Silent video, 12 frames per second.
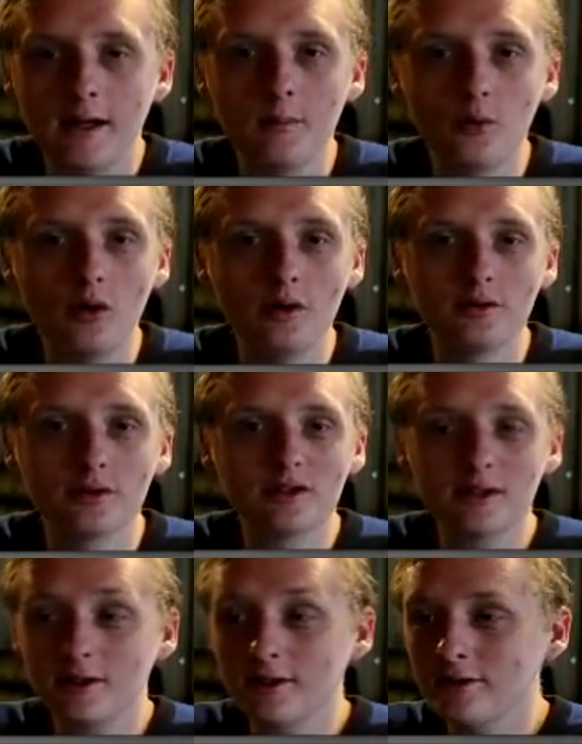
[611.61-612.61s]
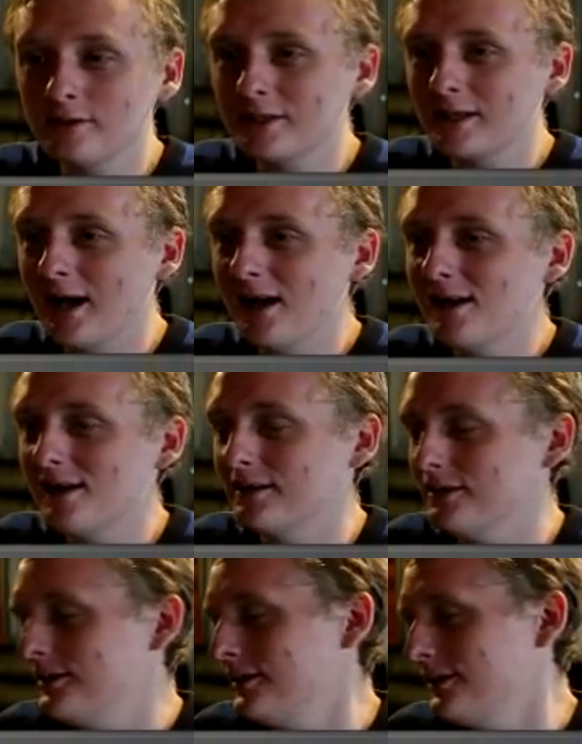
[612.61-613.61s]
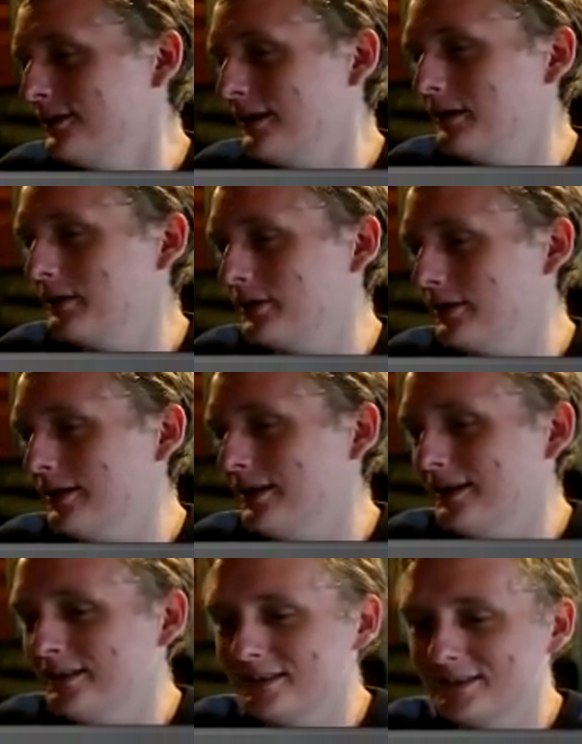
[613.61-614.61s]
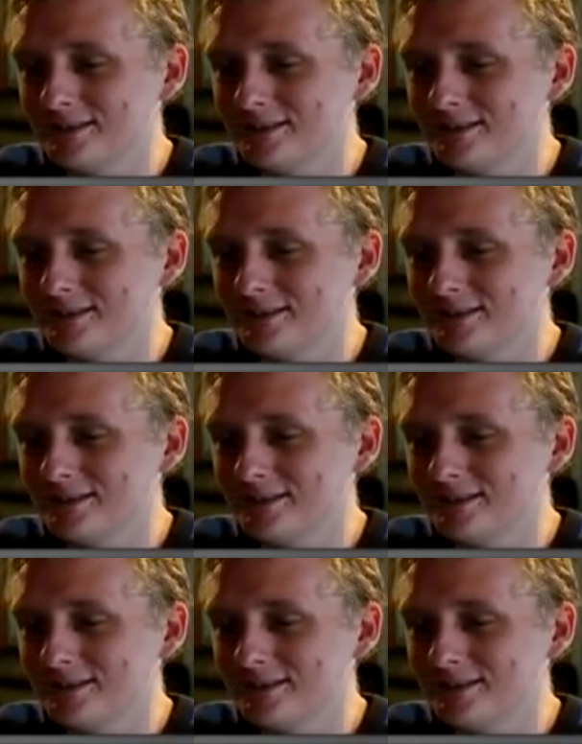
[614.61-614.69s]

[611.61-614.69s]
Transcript: game one. Looks like another Dagon. Oh, look at that.